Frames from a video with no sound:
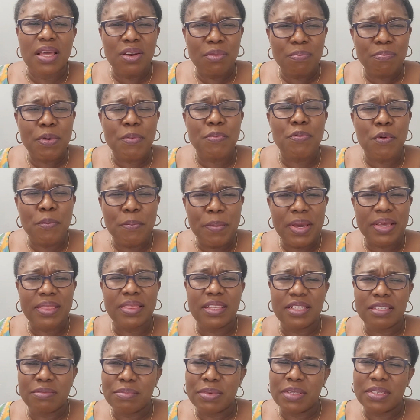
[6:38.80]
People make
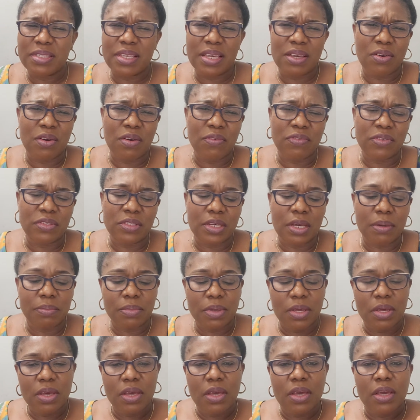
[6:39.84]
this mistake oftentimes.
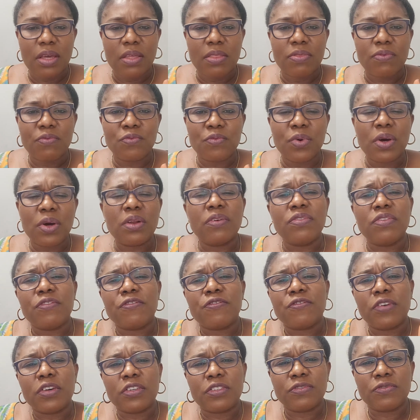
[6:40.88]
One of the
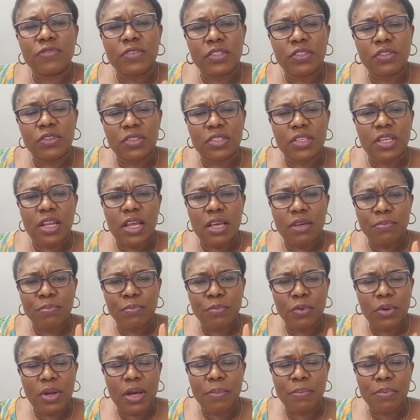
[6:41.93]
first videos that I
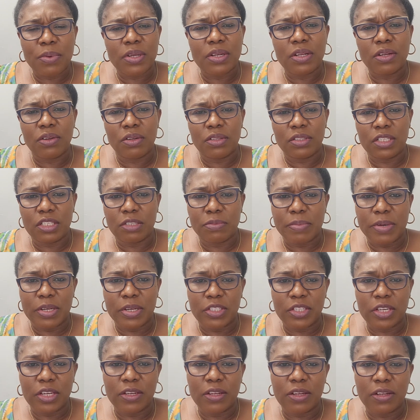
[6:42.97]
uploaded on my
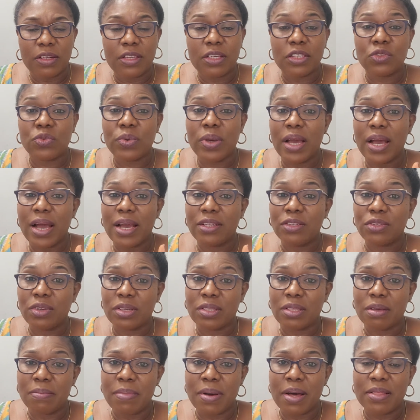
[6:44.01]
channel is where I
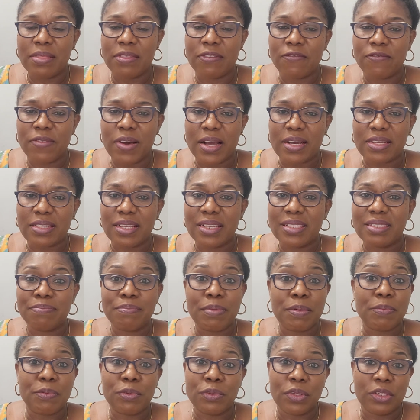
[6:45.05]
talked about the fact that
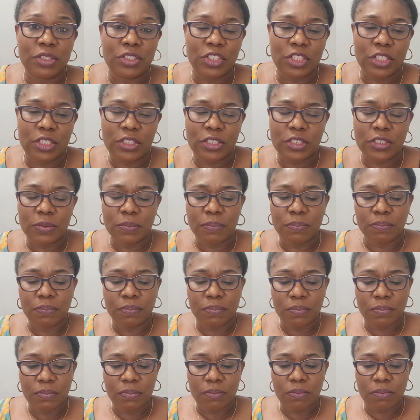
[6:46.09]
people don't change.
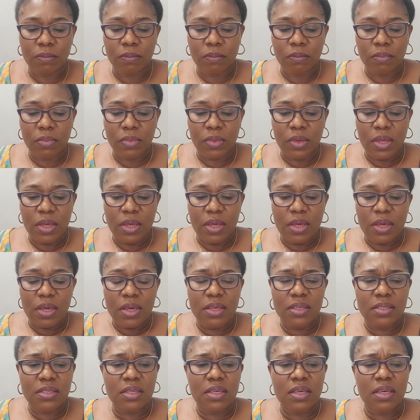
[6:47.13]

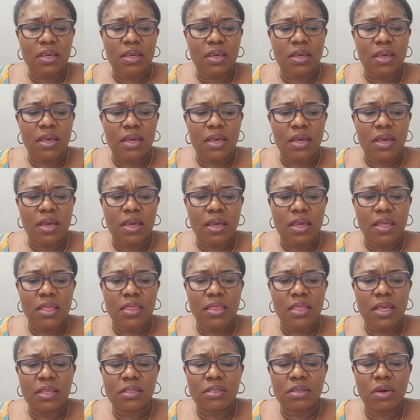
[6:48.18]
You see,
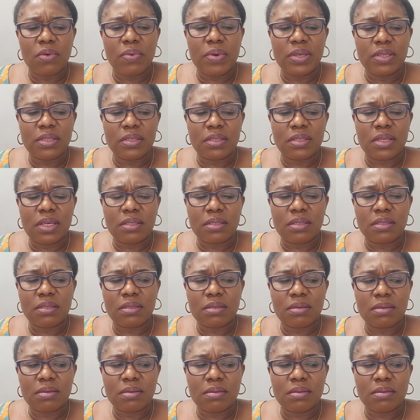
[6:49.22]
there's always this